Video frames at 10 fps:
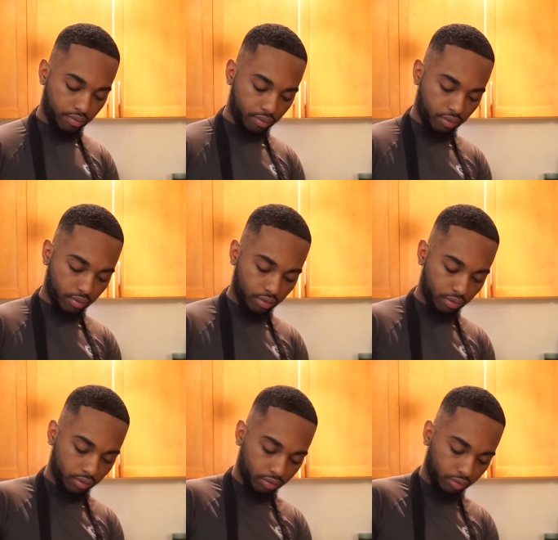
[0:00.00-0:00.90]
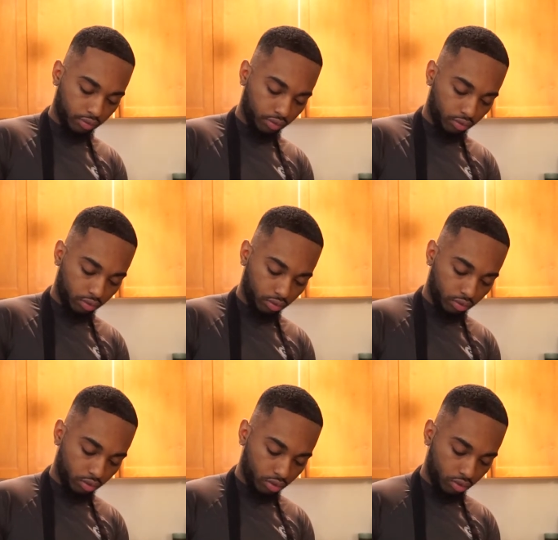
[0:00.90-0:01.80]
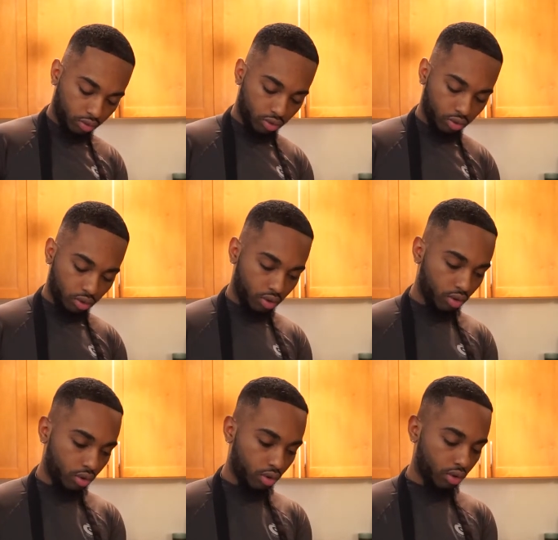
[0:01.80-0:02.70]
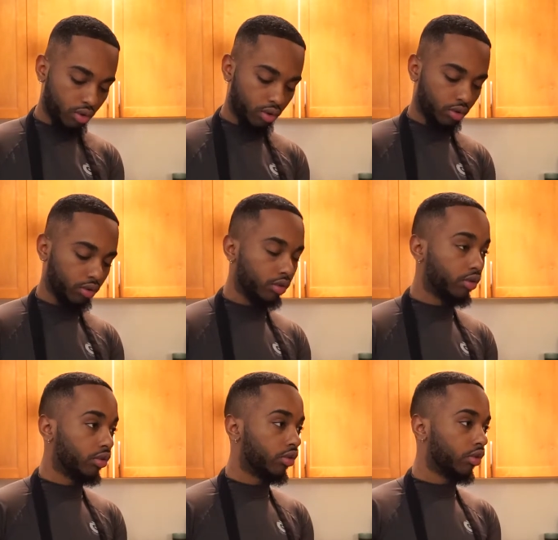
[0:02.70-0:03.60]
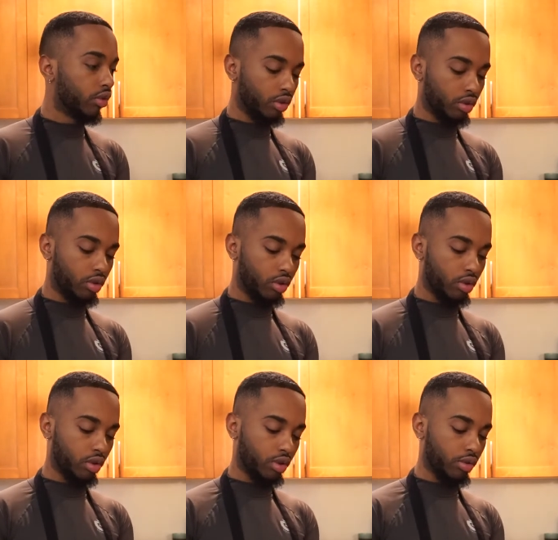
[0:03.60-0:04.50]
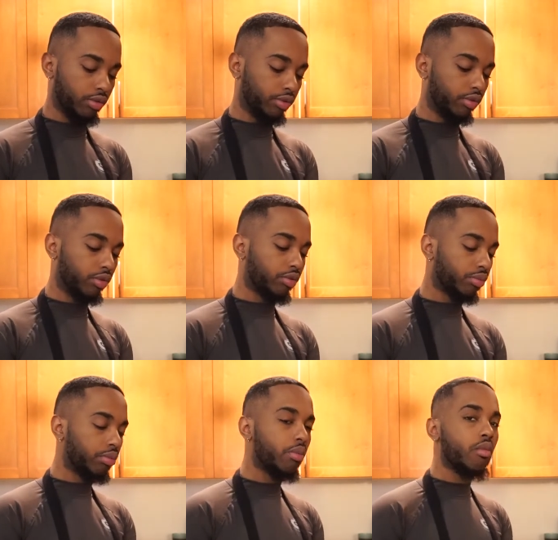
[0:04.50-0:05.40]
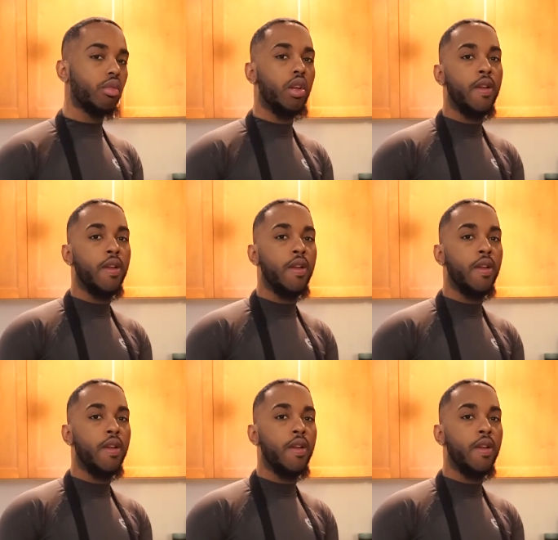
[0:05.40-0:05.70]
[no speech]